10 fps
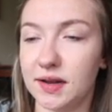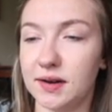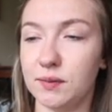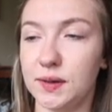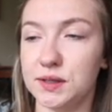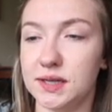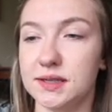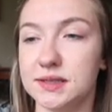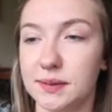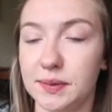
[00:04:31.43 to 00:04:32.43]
and we just had
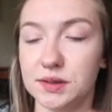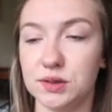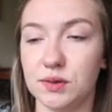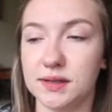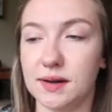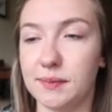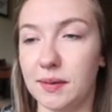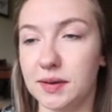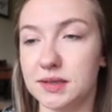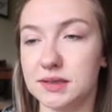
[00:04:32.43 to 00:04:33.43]
to dip into our down
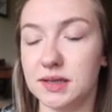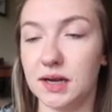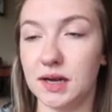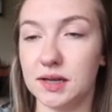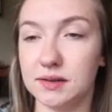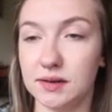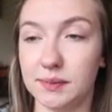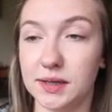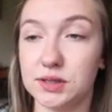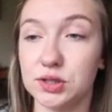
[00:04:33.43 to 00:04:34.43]
payment uh, a little
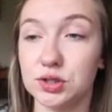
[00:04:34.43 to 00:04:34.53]
bit.